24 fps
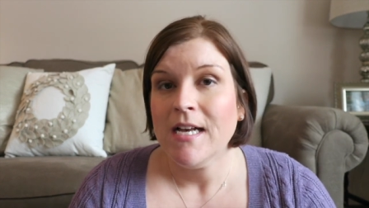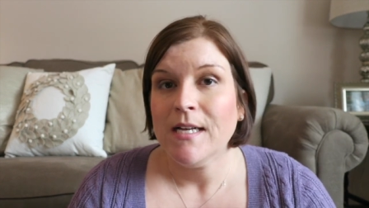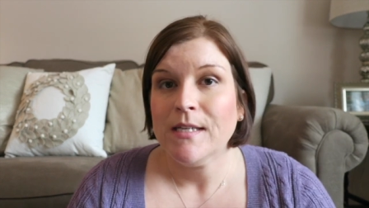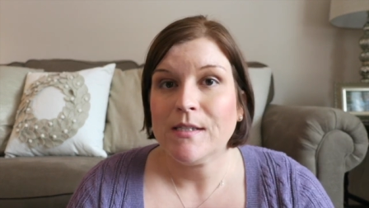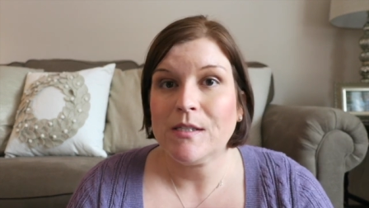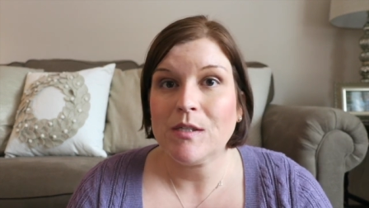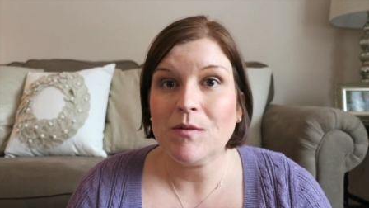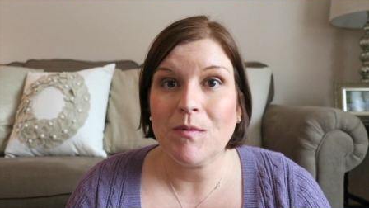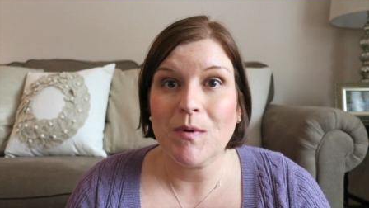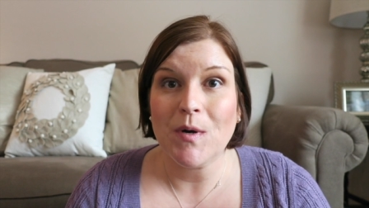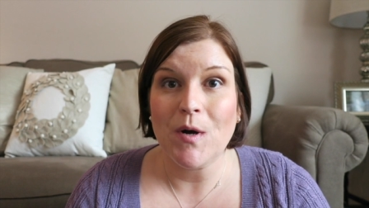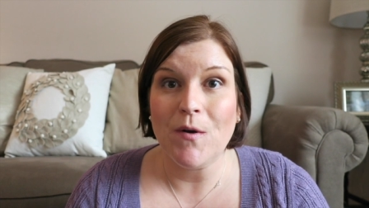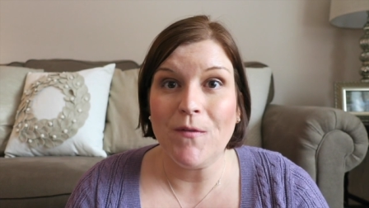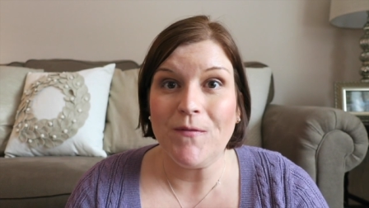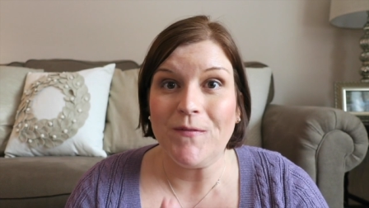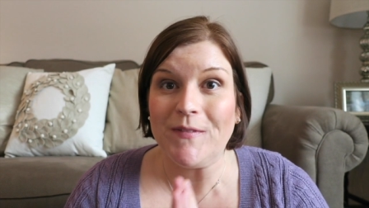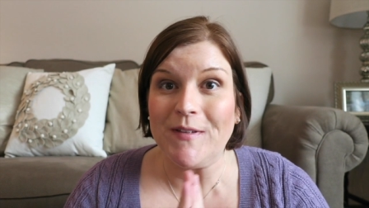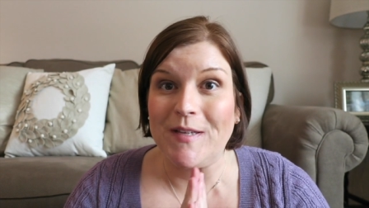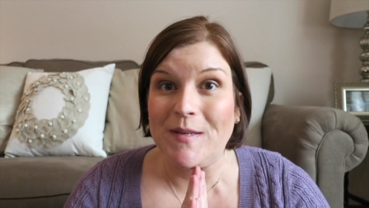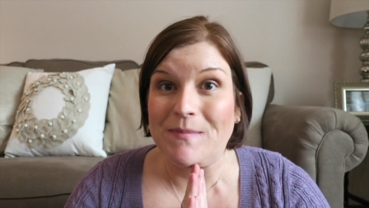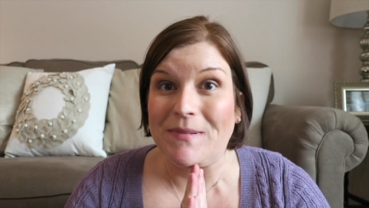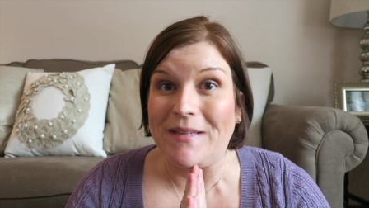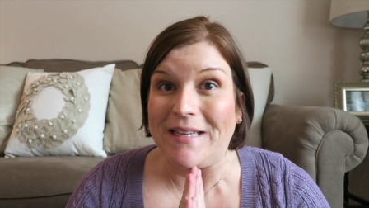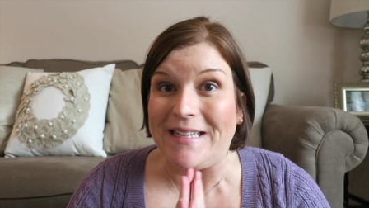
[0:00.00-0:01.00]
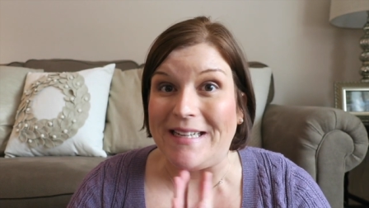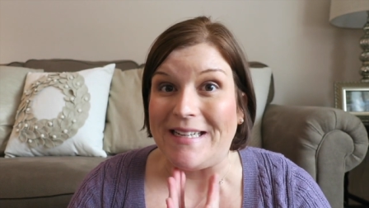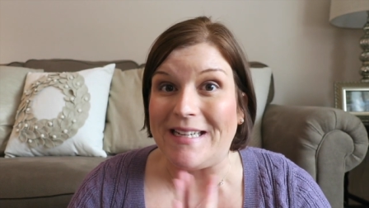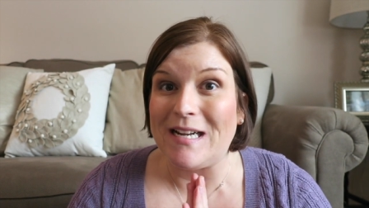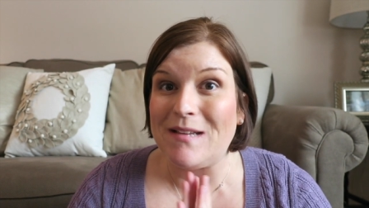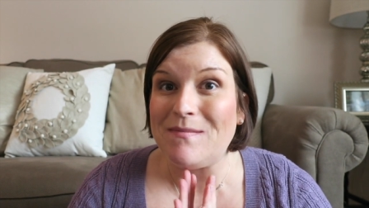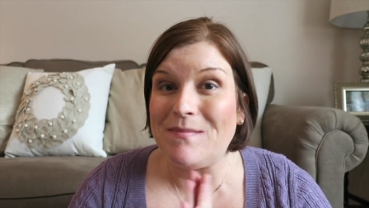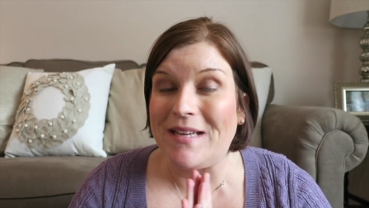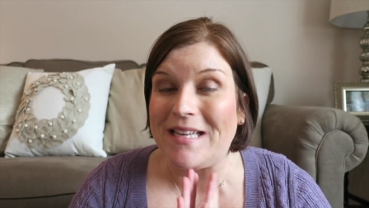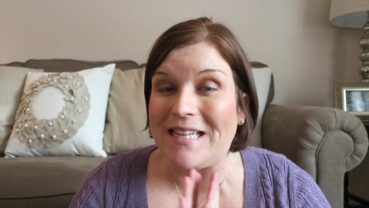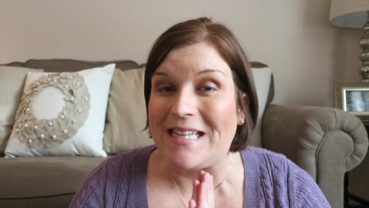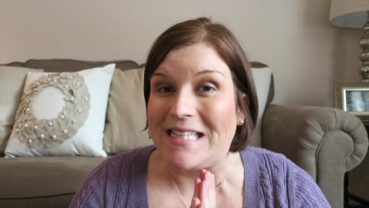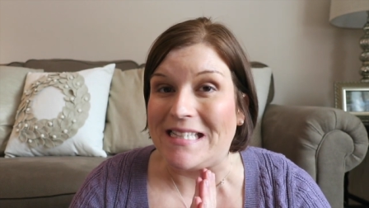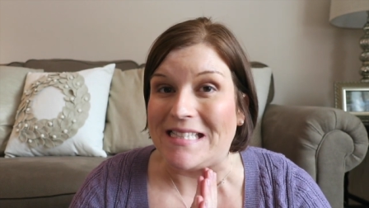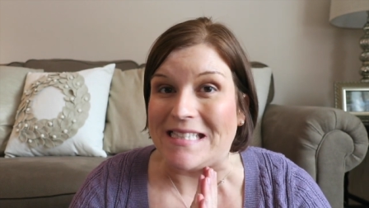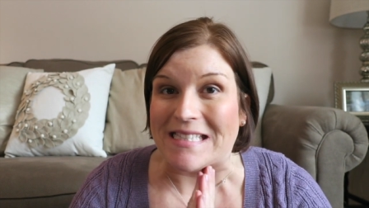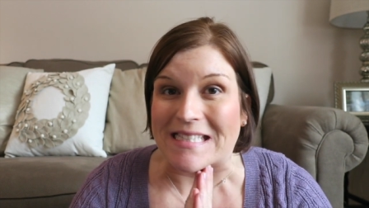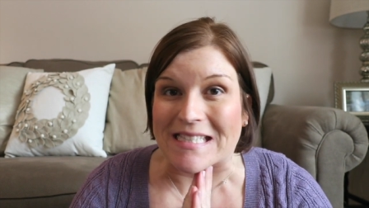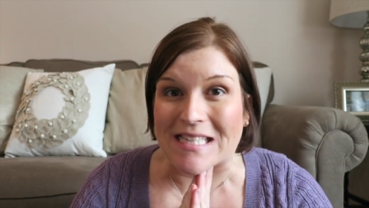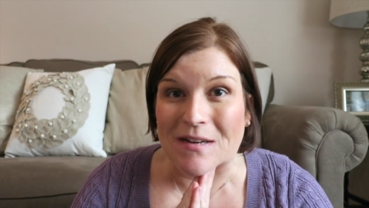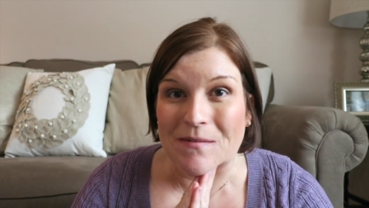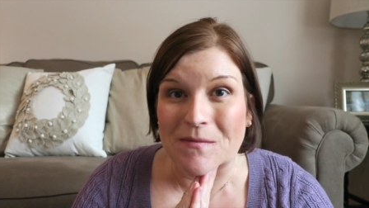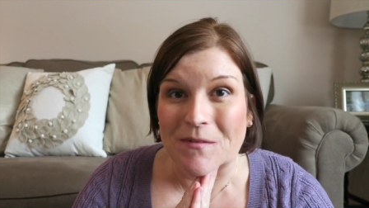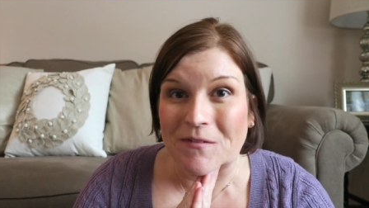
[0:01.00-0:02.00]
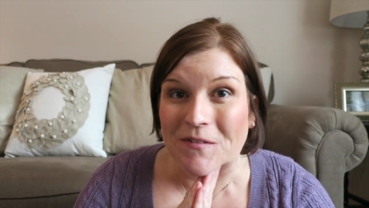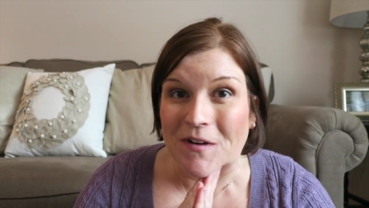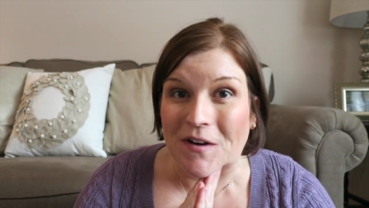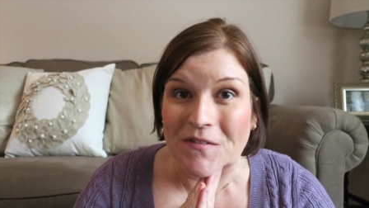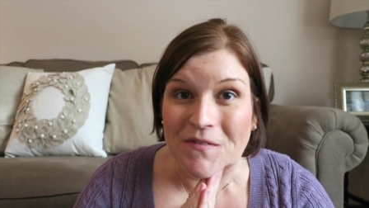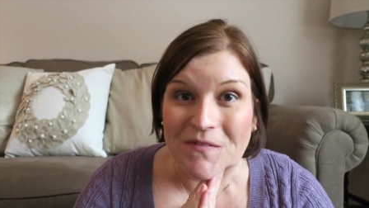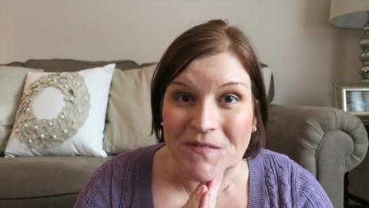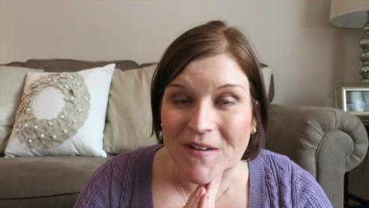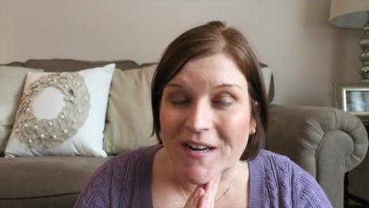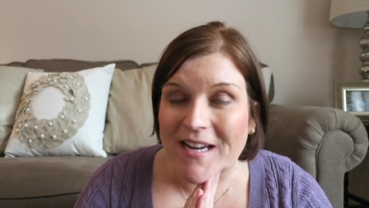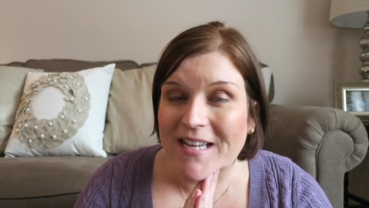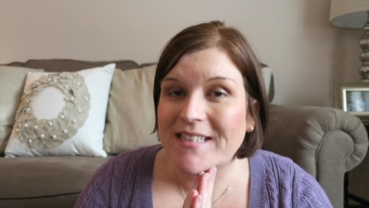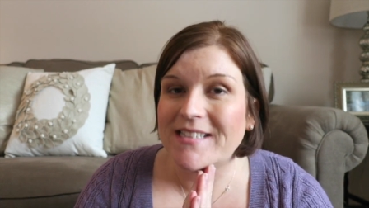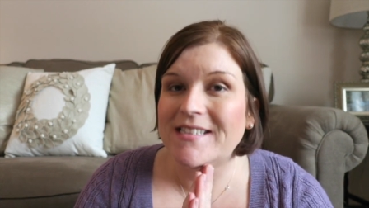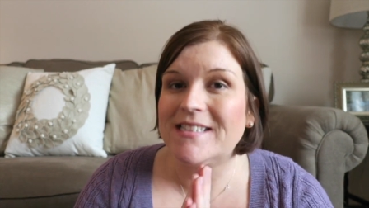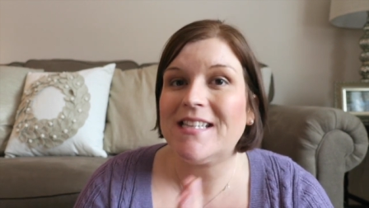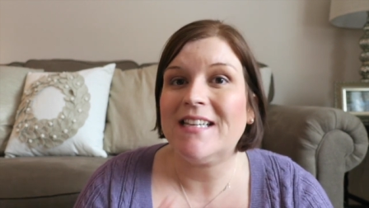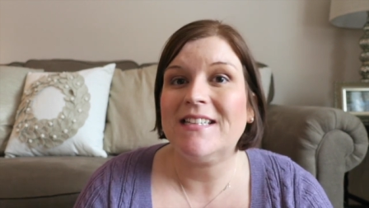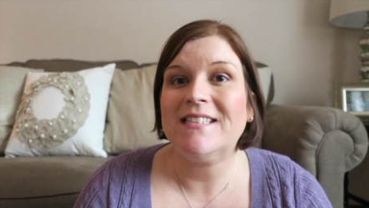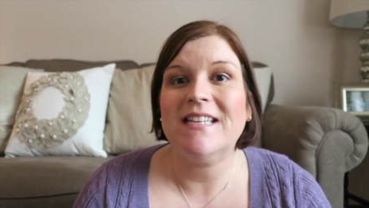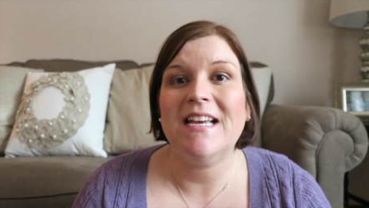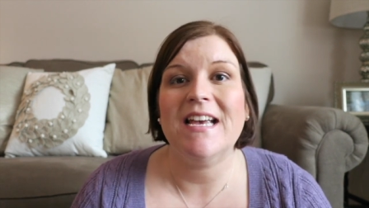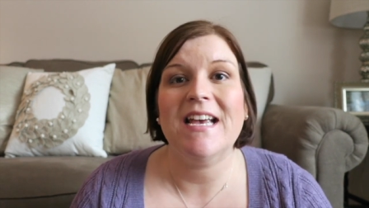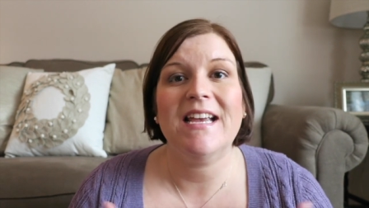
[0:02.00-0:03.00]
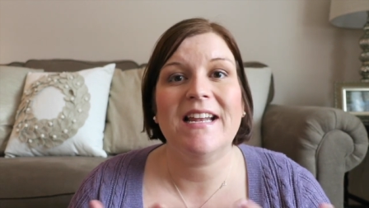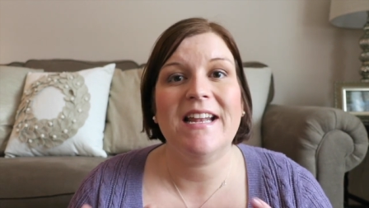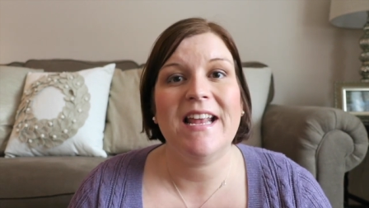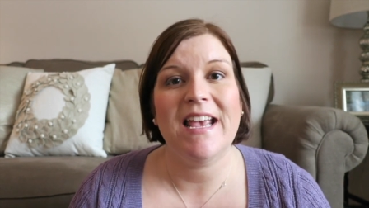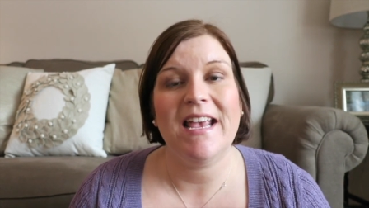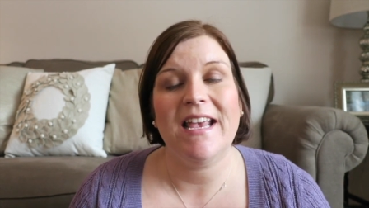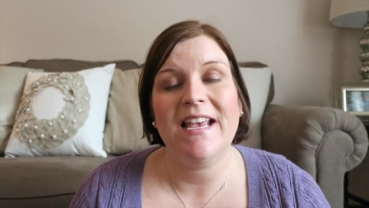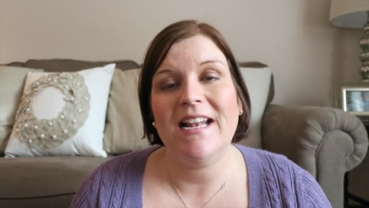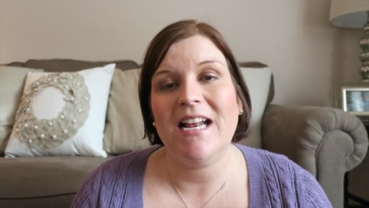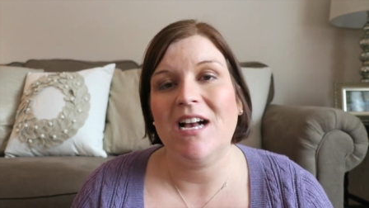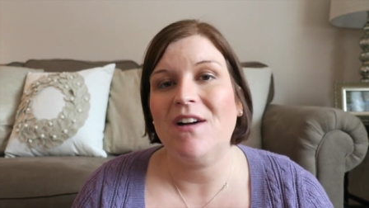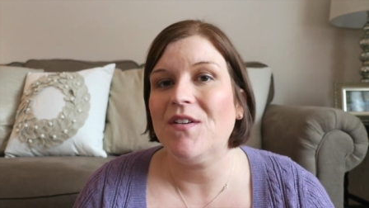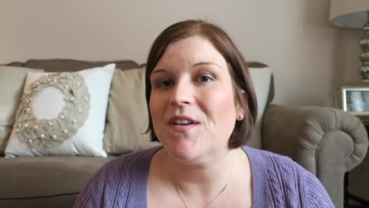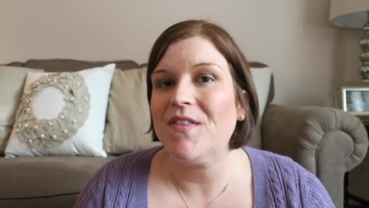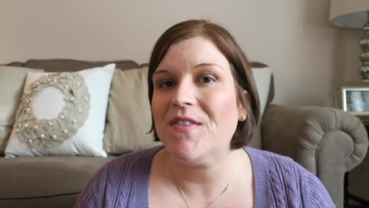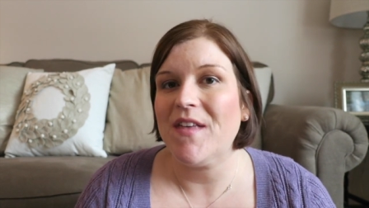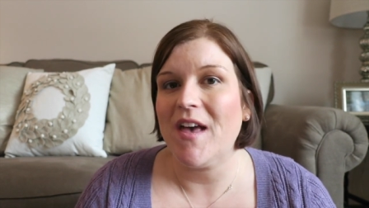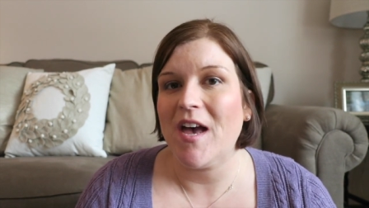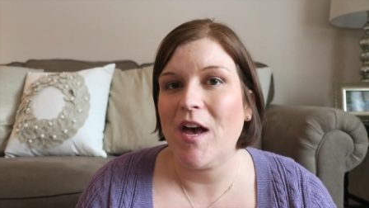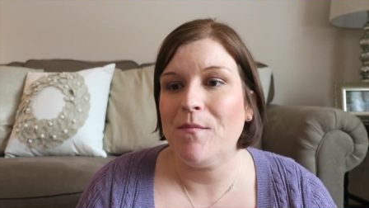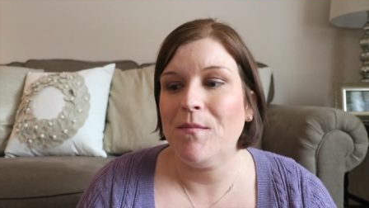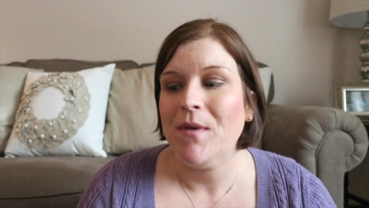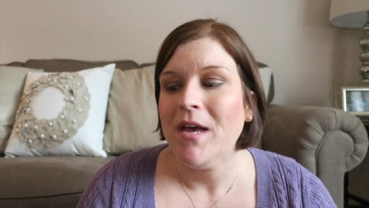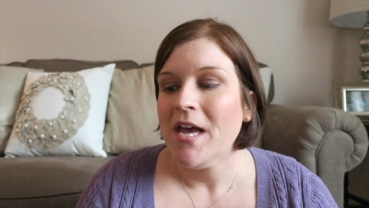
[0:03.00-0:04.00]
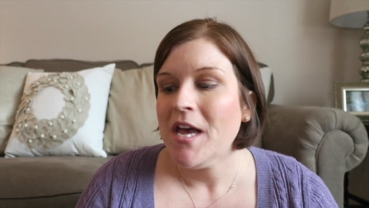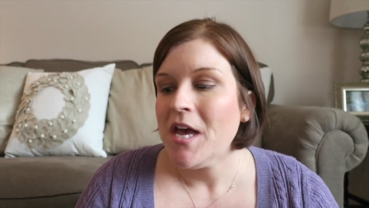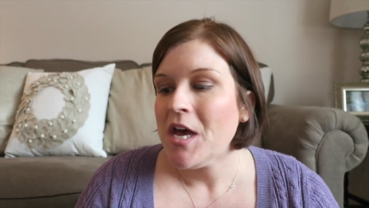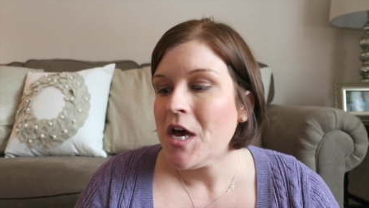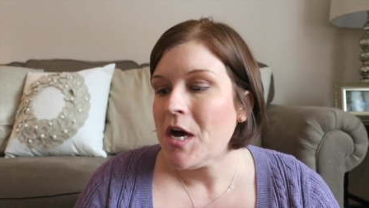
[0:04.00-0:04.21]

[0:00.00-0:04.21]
So we're hopefully planning on meeting some of our friends that day and hanging out with them,